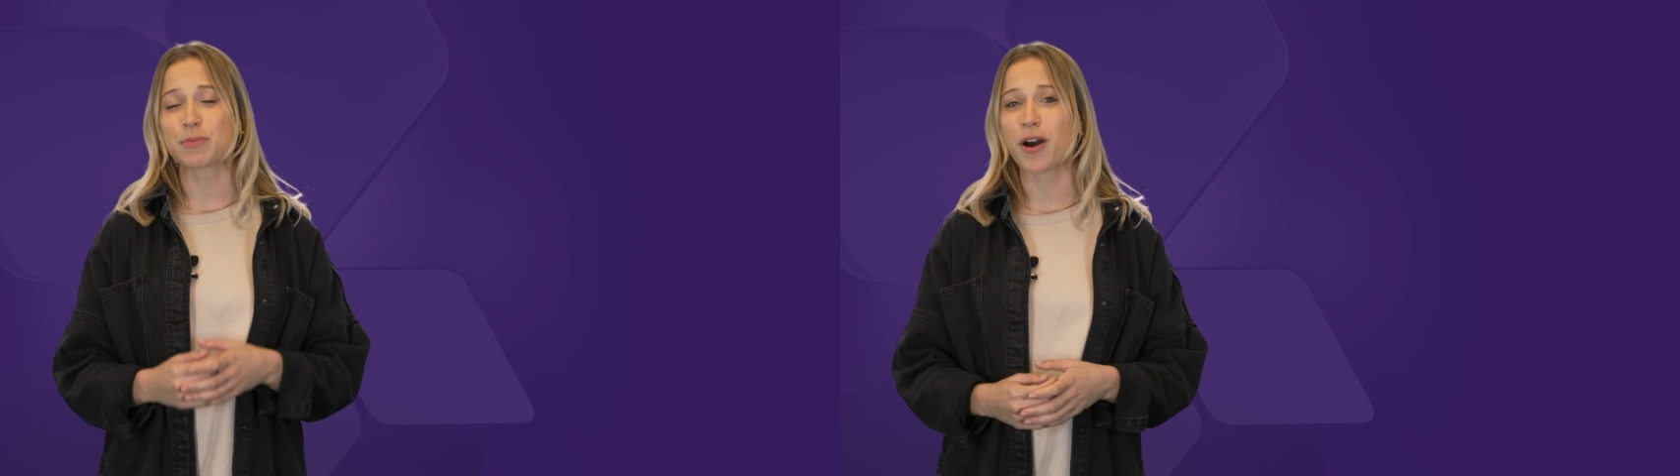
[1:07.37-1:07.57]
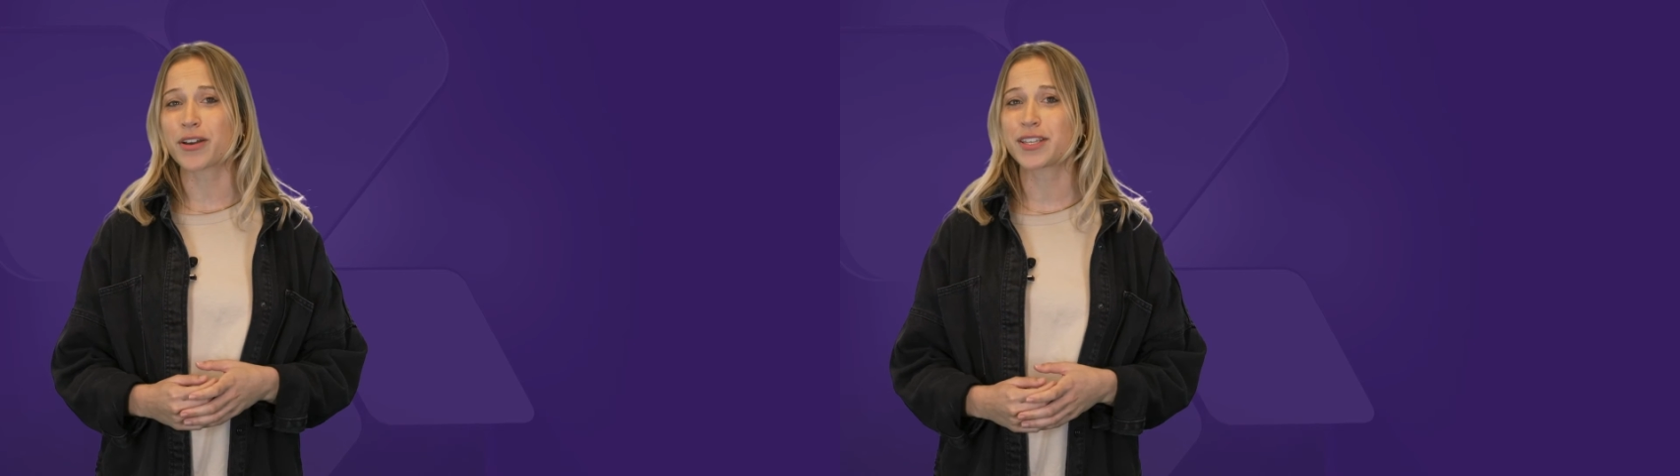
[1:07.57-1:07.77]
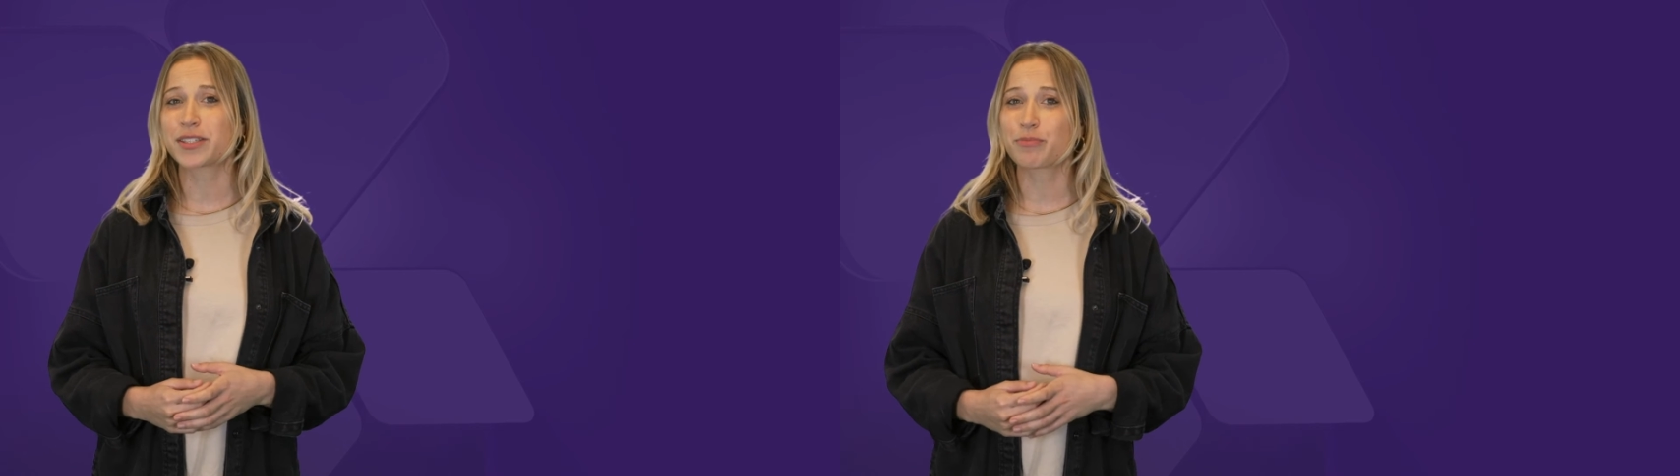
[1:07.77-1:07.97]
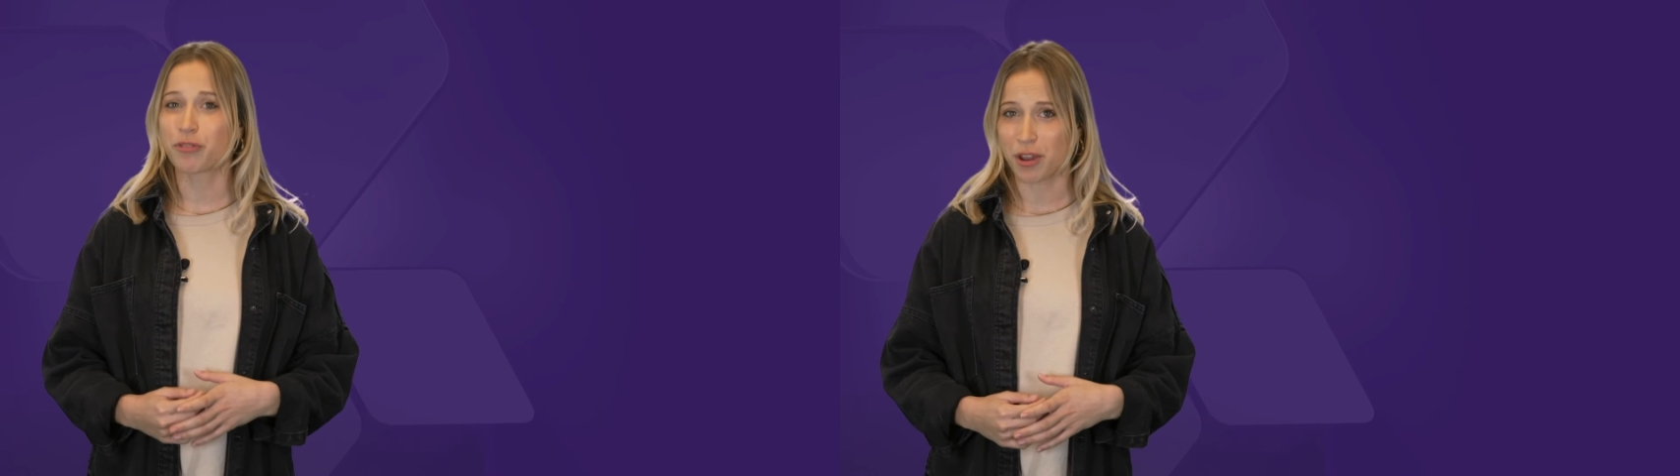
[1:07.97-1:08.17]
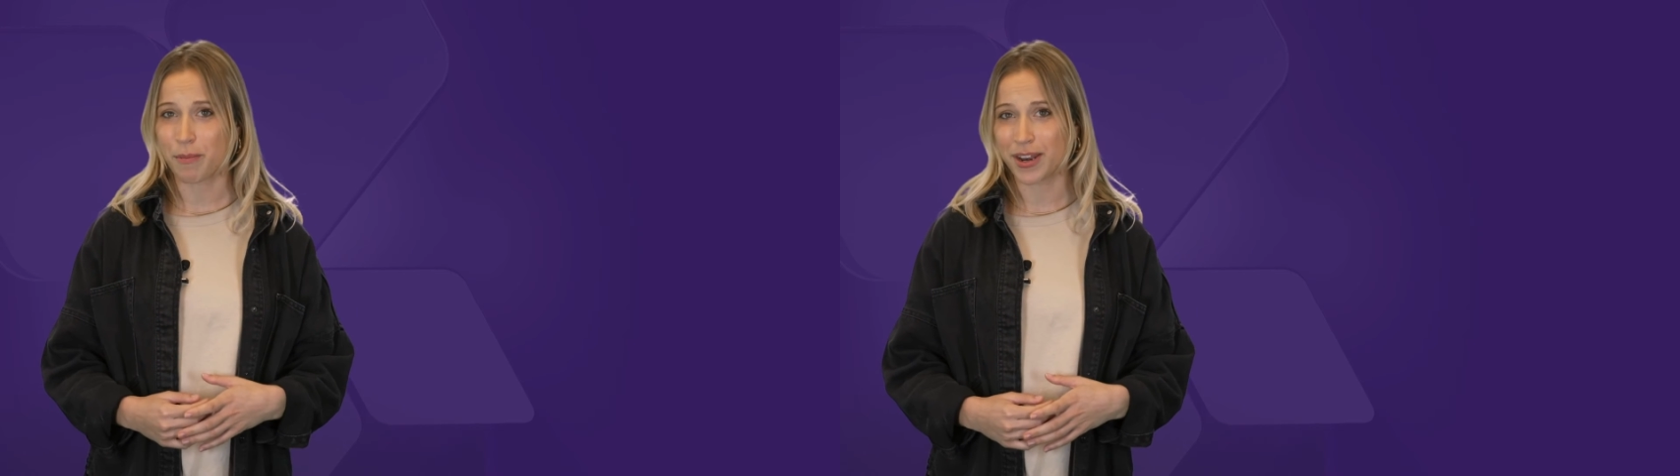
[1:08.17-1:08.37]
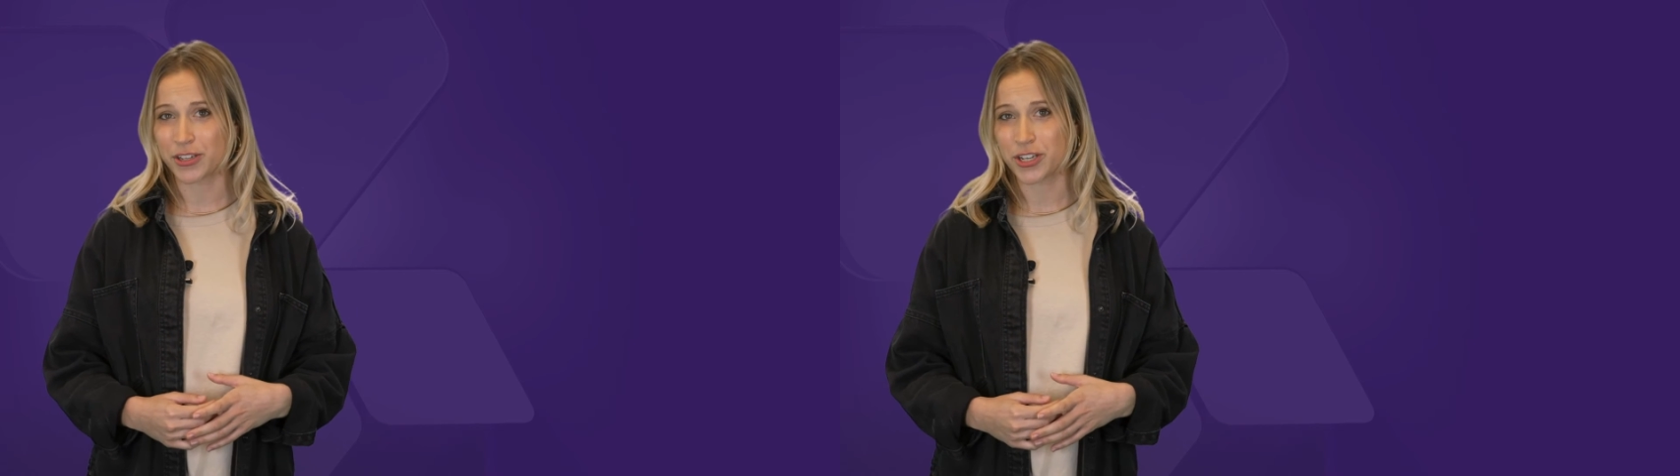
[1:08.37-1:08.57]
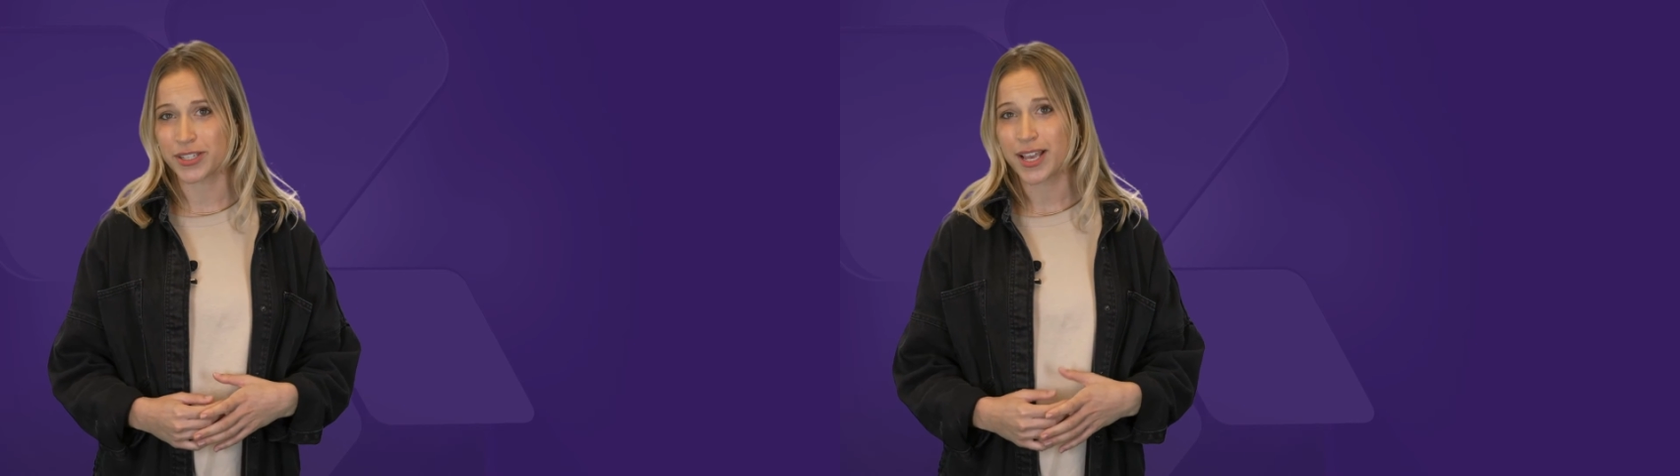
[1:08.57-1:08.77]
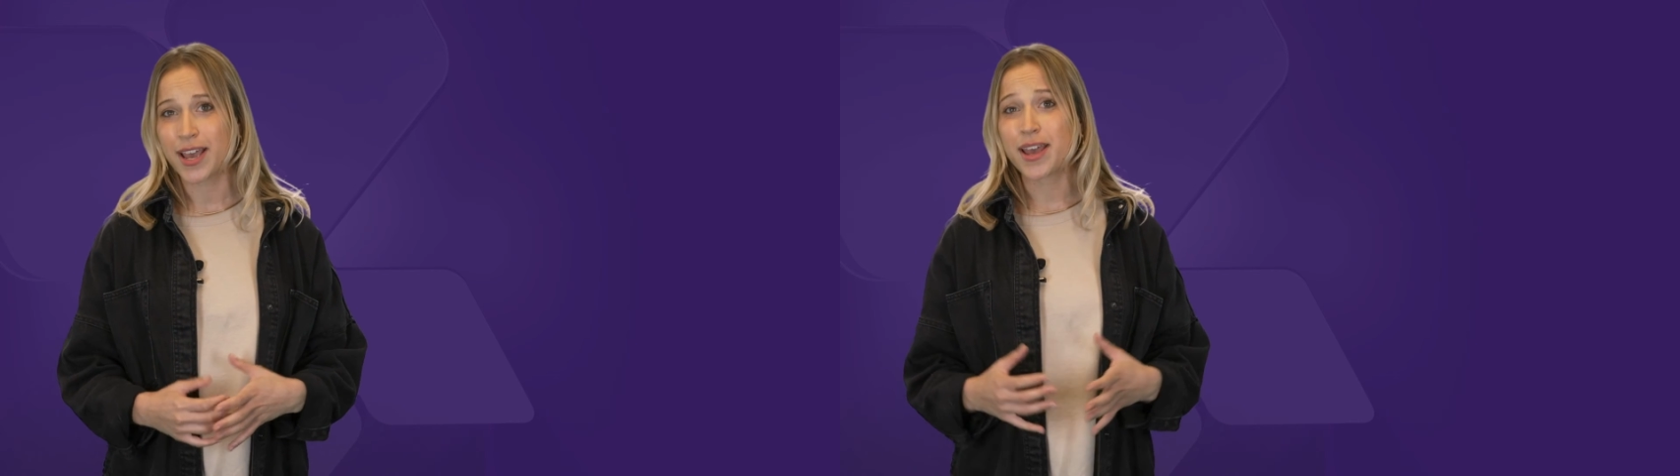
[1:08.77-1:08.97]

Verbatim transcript: marketers and product managers